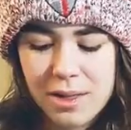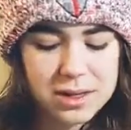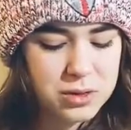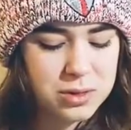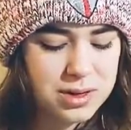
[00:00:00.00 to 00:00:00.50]

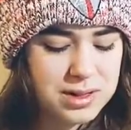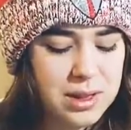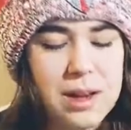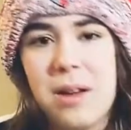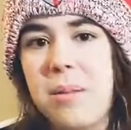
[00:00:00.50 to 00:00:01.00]
This one
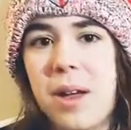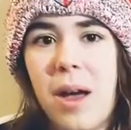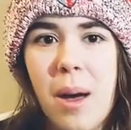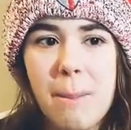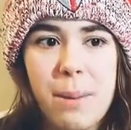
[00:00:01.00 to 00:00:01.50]
doesn't light up,
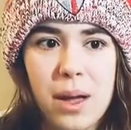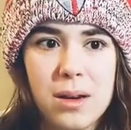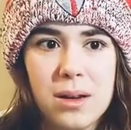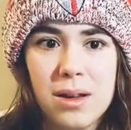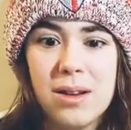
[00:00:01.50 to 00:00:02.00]

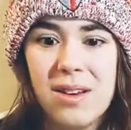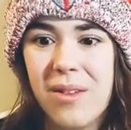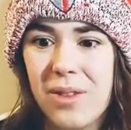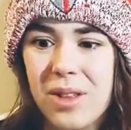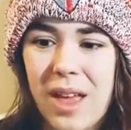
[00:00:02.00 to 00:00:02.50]
but
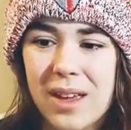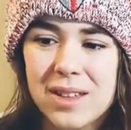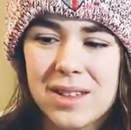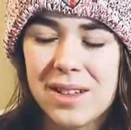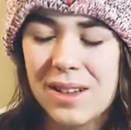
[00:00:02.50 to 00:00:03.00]

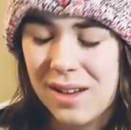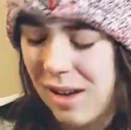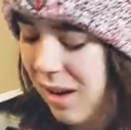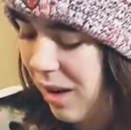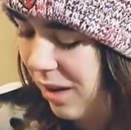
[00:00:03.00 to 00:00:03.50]
nevertheless,
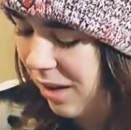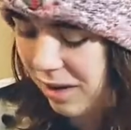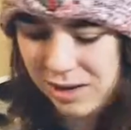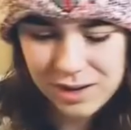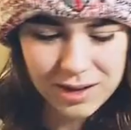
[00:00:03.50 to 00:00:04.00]

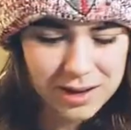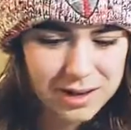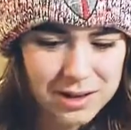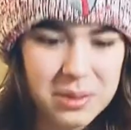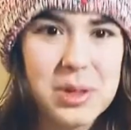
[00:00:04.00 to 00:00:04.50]
Gunner
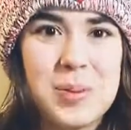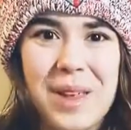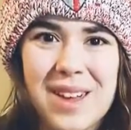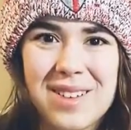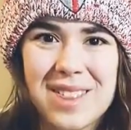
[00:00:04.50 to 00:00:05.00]
was
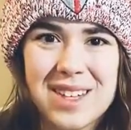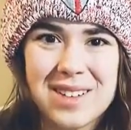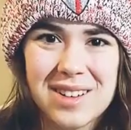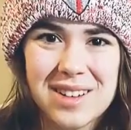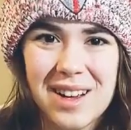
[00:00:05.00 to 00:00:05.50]
playing with this
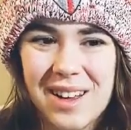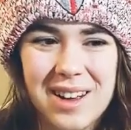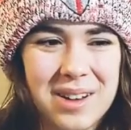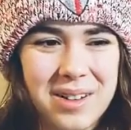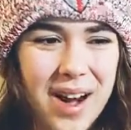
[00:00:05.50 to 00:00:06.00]
one
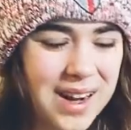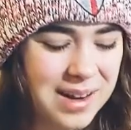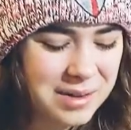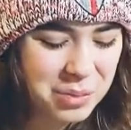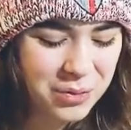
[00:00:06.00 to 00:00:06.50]

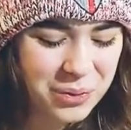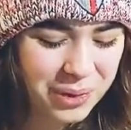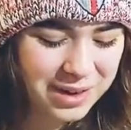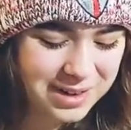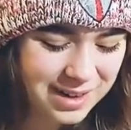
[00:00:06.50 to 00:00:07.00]
already
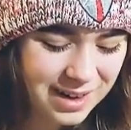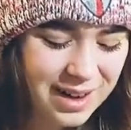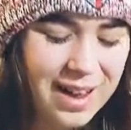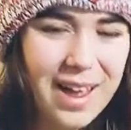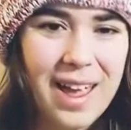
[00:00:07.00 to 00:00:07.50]
before,
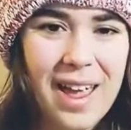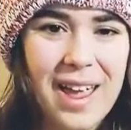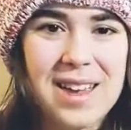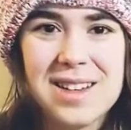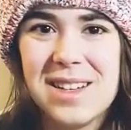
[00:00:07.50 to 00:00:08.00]

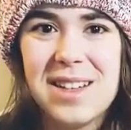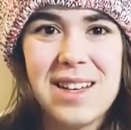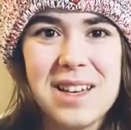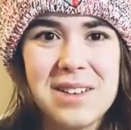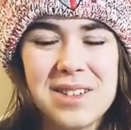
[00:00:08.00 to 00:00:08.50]
and
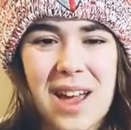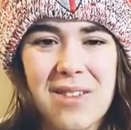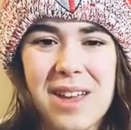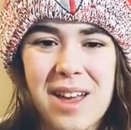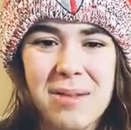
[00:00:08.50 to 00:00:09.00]
he was
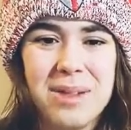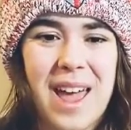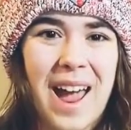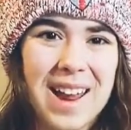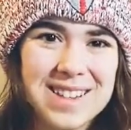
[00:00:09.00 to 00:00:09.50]
having a
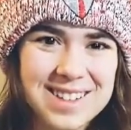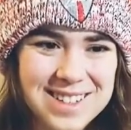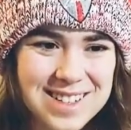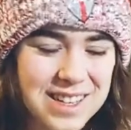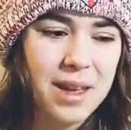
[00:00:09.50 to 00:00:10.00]

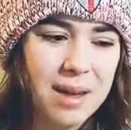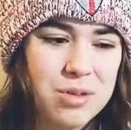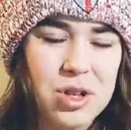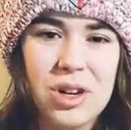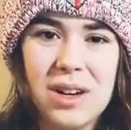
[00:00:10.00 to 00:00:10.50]
blast. I'm
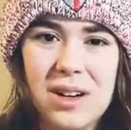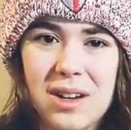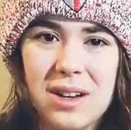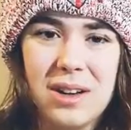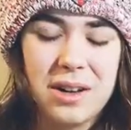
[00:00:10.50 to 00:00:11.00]
sure
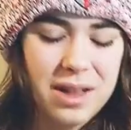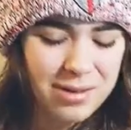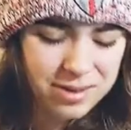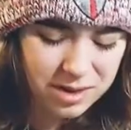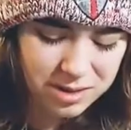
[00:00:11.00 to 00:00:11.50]
he'll
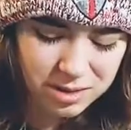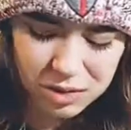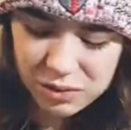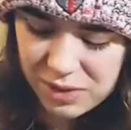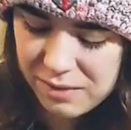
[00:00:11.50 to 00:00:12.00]
have another
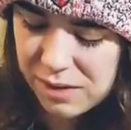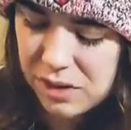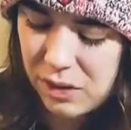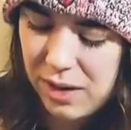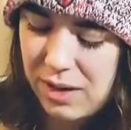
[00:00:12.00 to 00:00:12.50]
new favorite
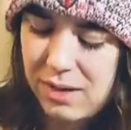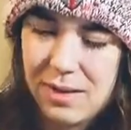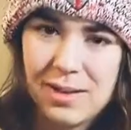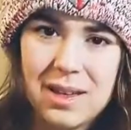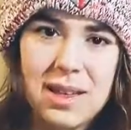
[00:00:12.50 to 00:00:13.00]
toy.
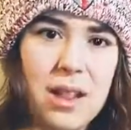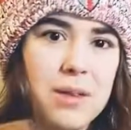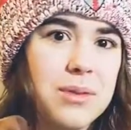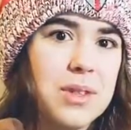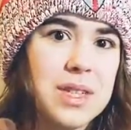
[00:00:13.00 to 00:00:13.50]
He
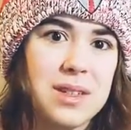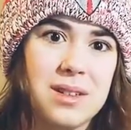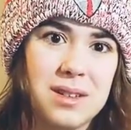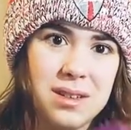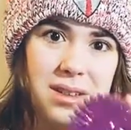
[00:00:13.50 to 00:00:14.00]
loves
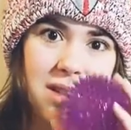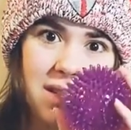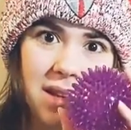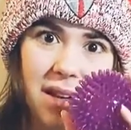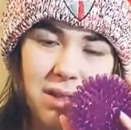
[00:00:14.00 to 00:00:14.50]

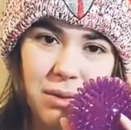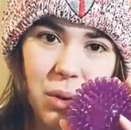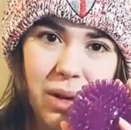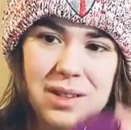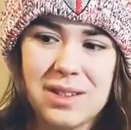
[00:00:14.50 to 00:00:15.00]
these kinds of
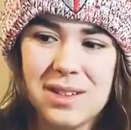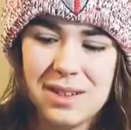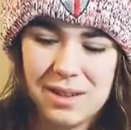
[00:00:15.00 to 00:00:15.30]
toys.